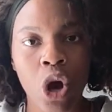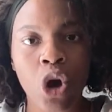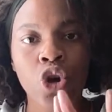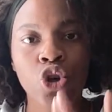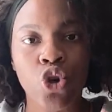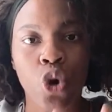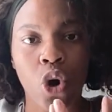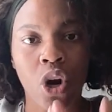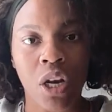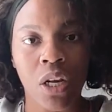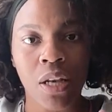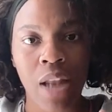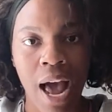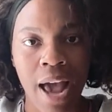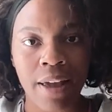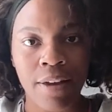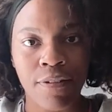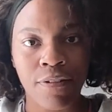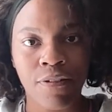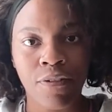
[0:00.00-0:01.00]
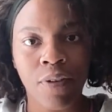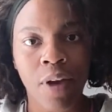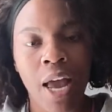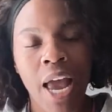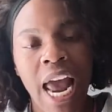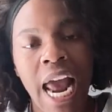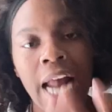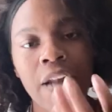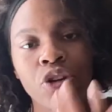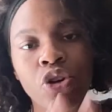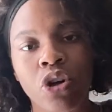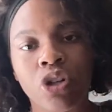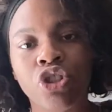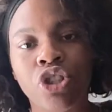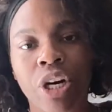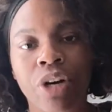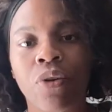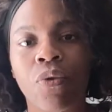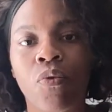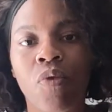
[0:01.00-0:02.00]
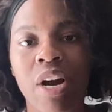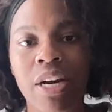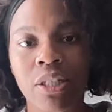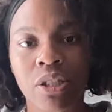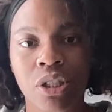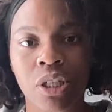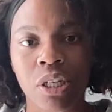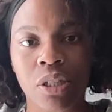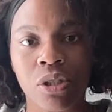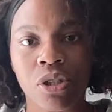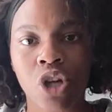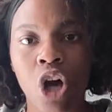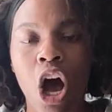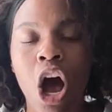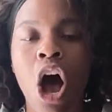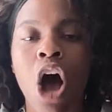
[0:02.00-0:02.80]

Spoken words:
your life and your generations.